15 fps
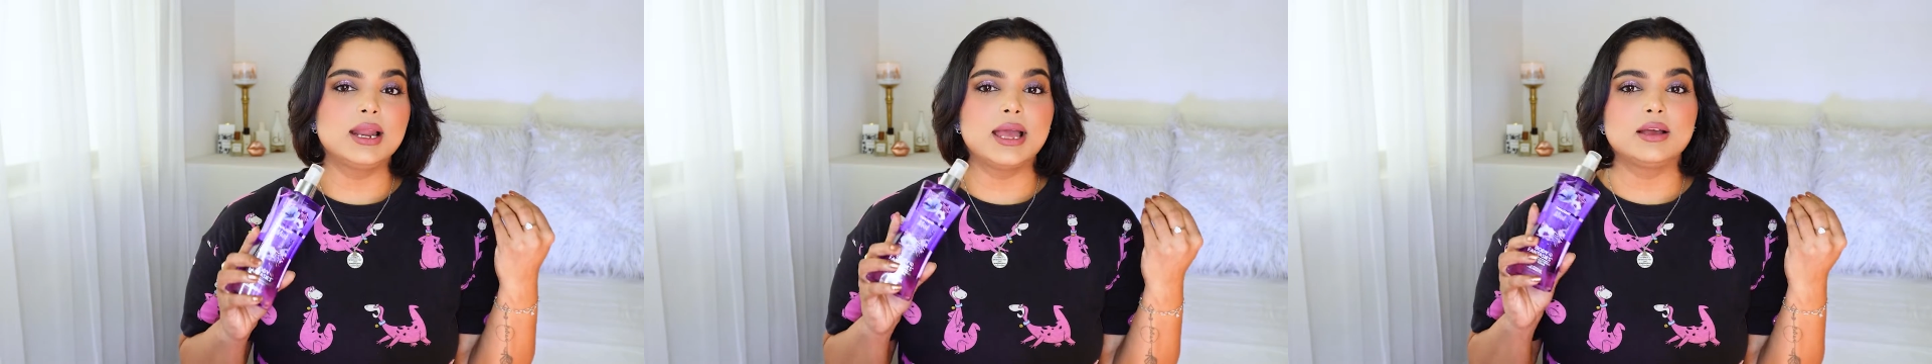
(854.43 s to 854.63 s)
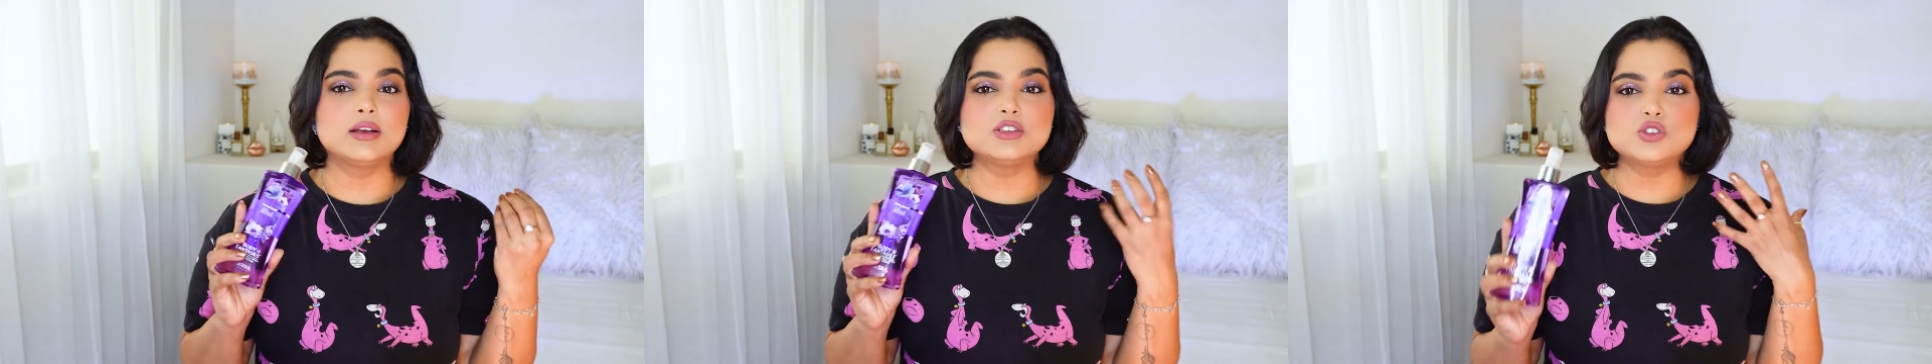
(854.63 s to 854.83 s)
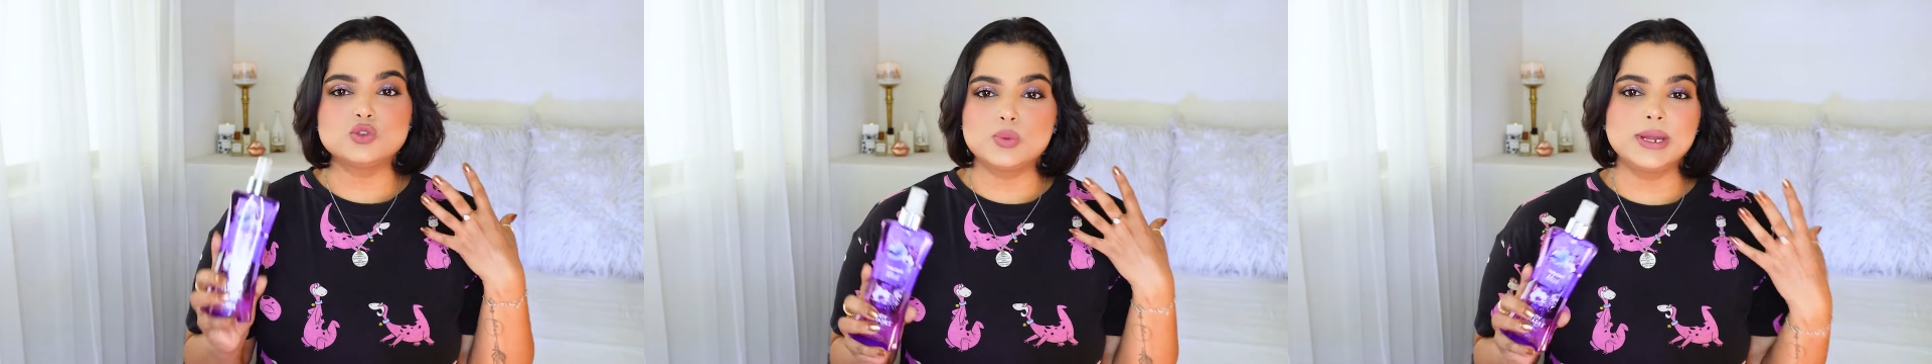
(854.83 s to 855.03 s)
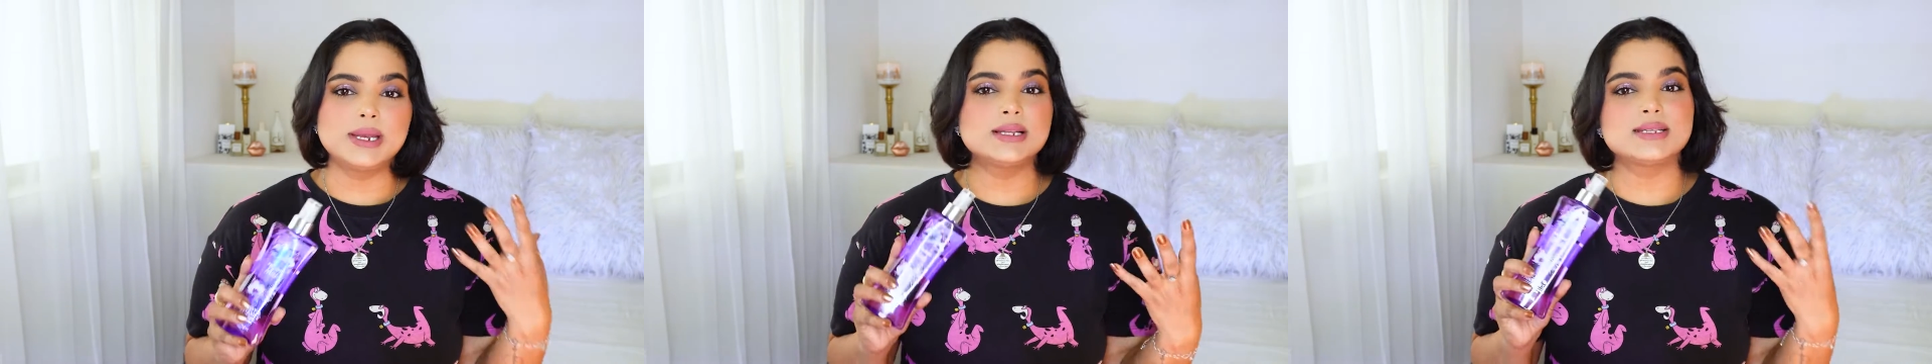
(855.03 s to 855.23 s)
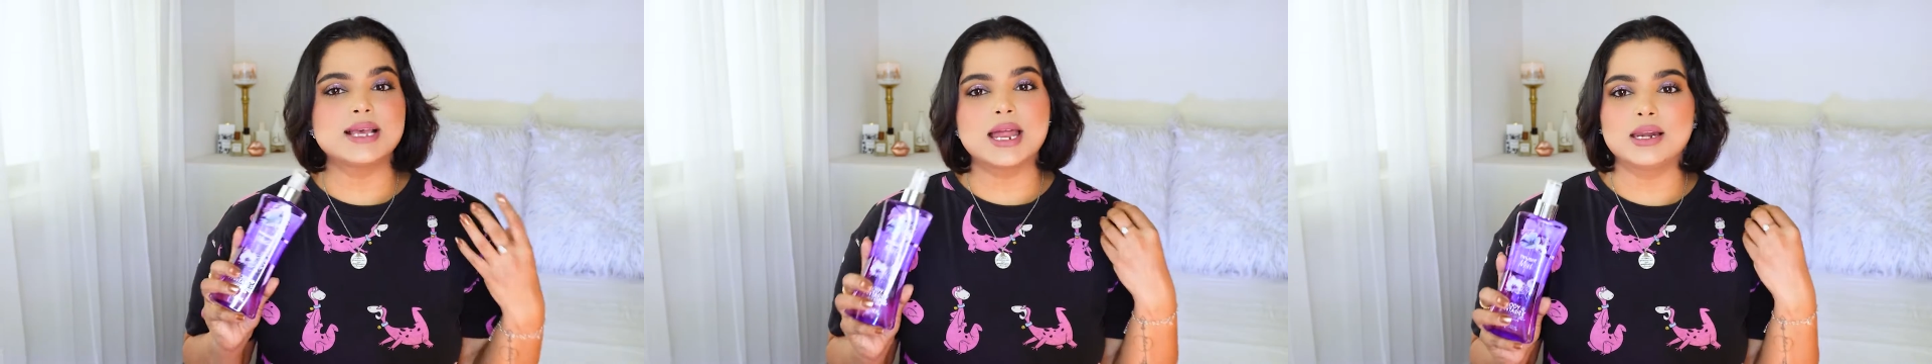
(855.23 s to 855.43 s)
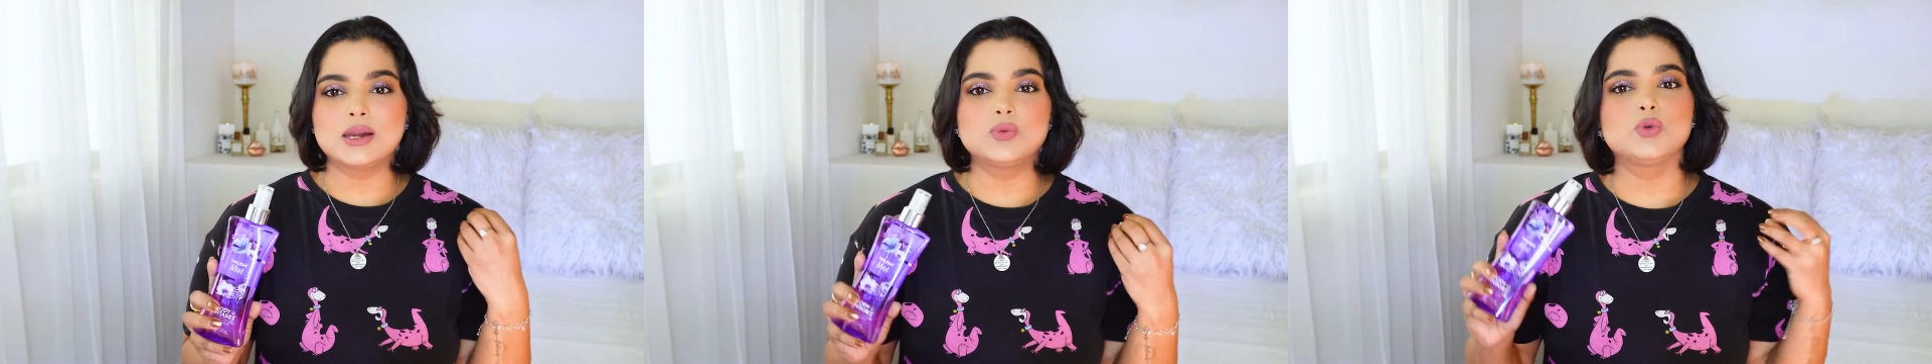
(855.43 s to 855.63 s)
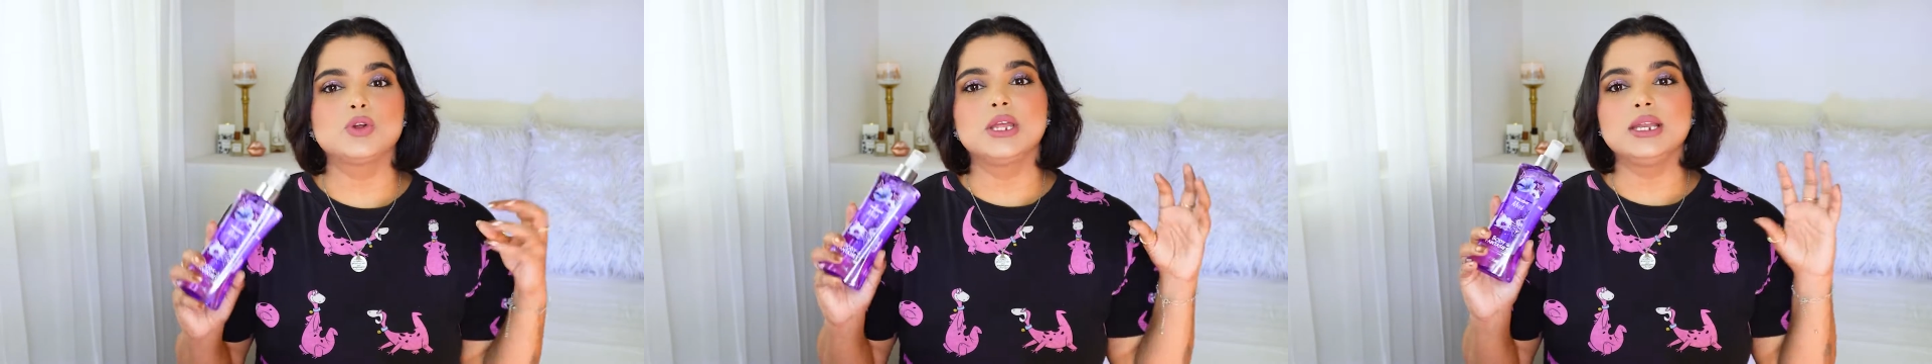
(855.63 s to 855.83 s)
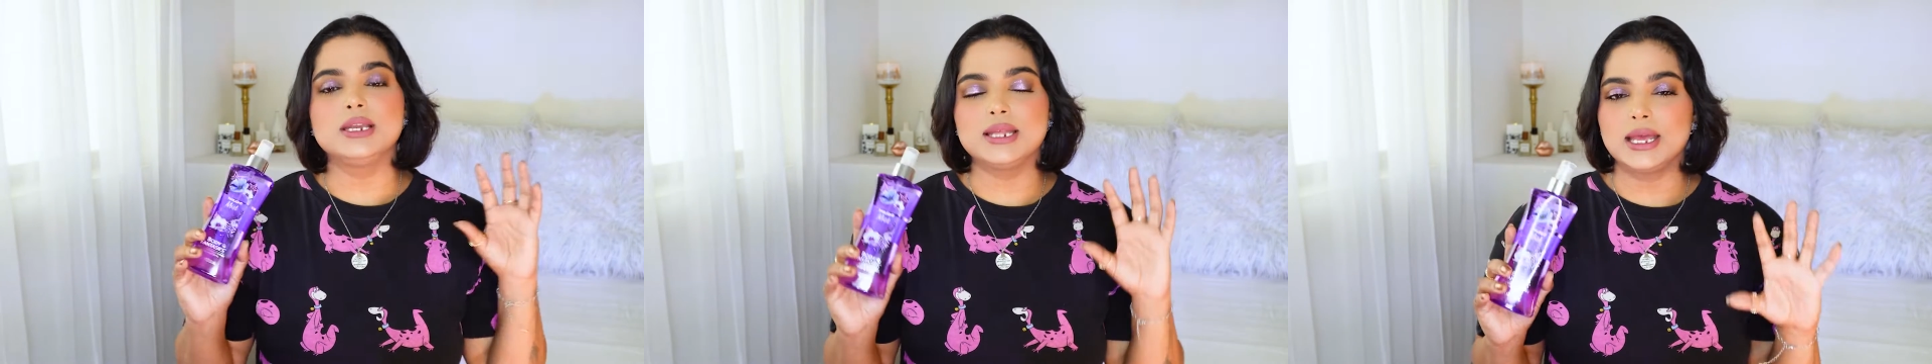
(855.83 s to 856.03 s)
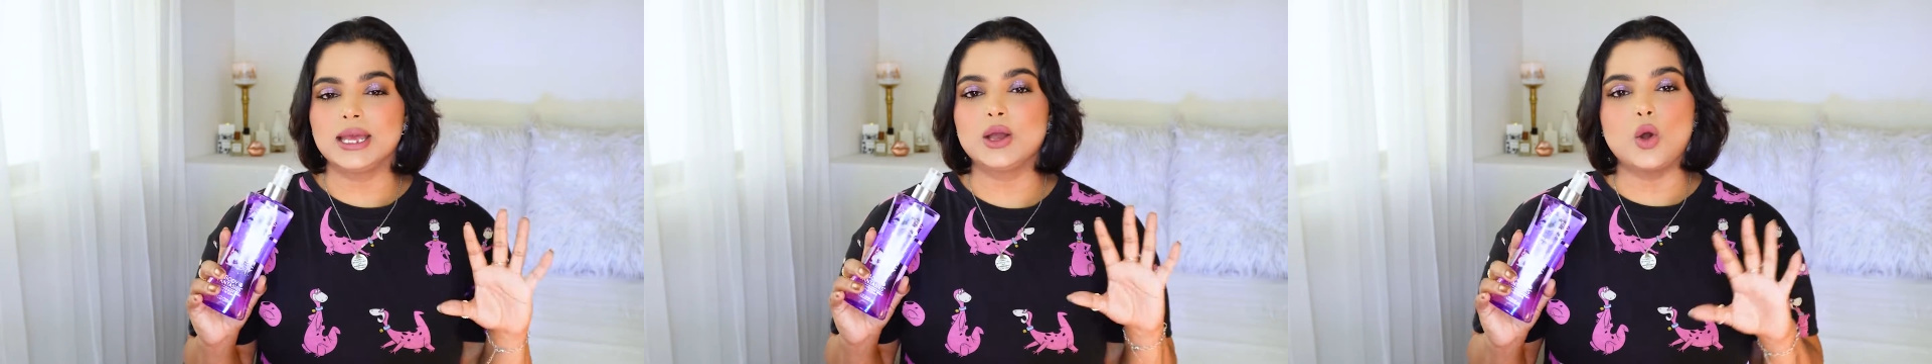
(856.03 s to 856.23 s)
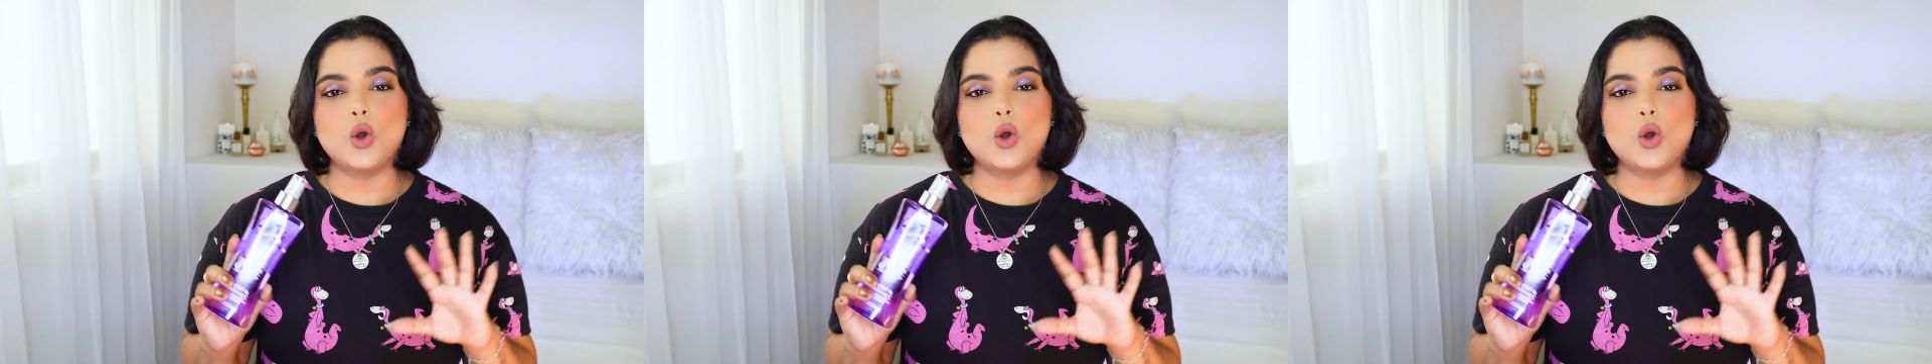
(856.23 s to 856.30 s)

like a sweet sandalwoody take